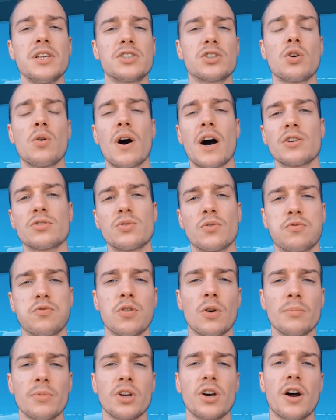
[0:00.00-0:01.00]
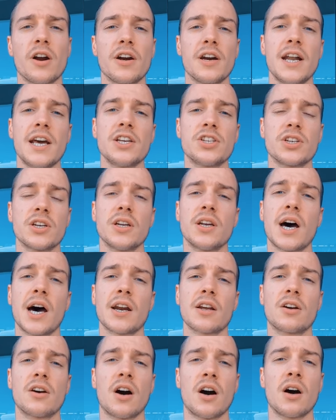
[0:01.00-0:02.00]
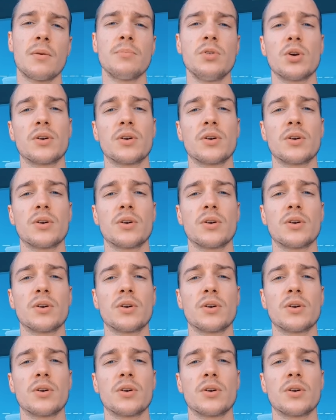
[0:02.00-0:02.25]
Please go out to FromTheYardNation.com.